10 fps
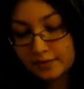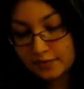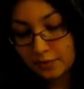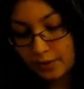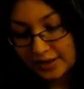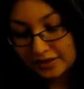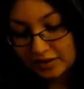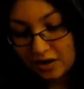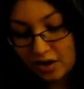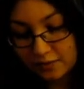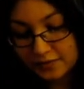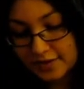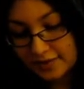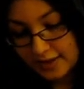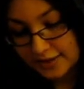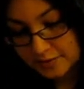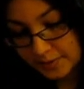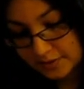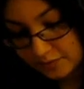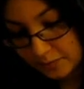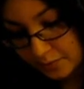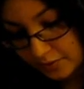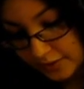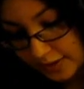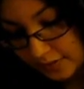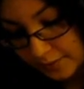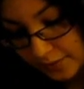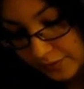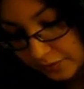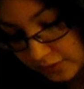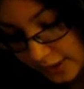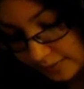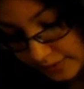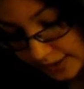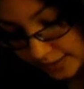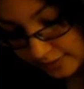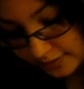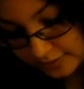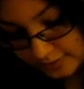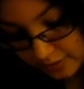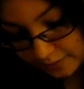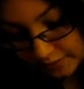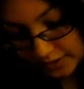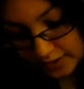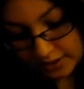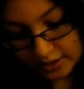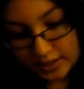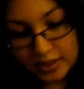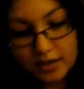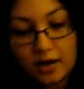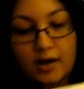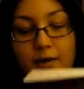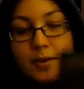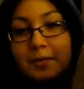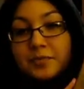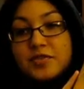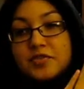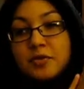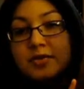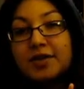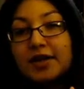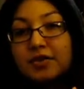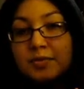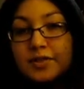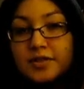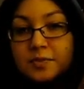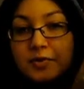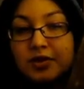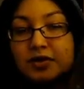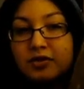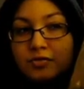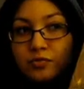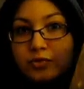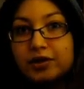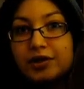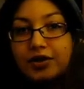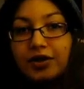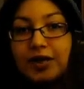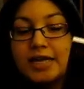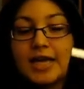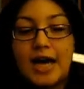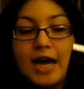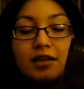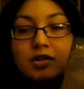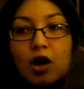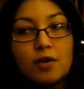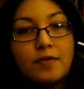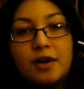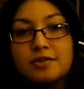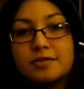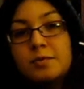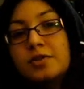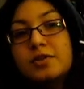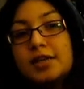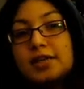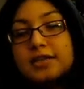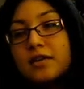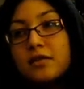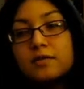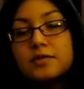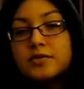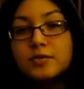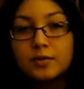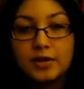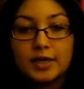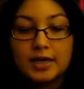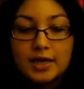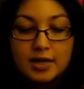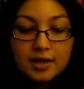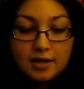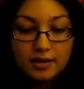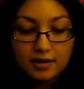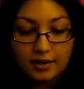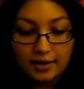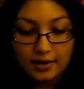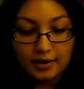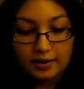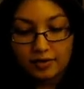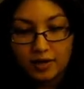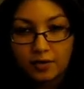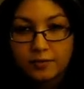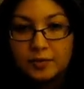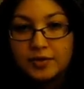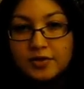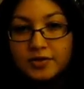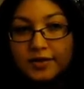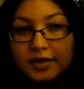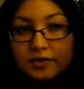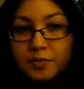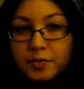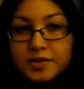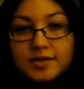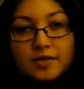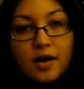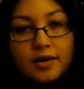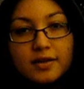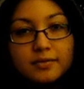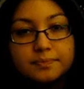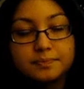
So I loved that aspect of the book. I love how they're laminated and stuff. I'm so psyched to read this book. It looks really good. I love Alice in Wonderland. I love the story. And I love when there's twists on it.